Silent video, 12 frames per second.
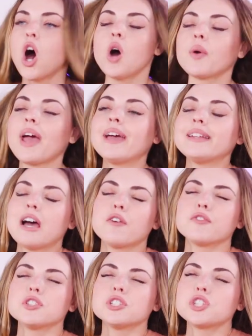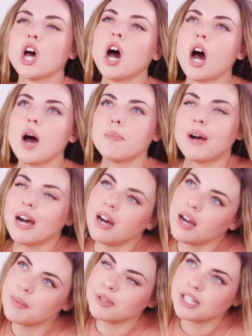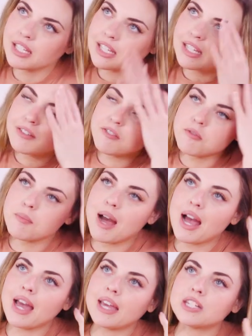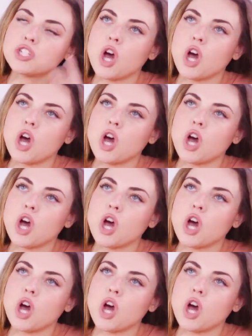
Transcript: Okay, now for the top. I'm gonna give my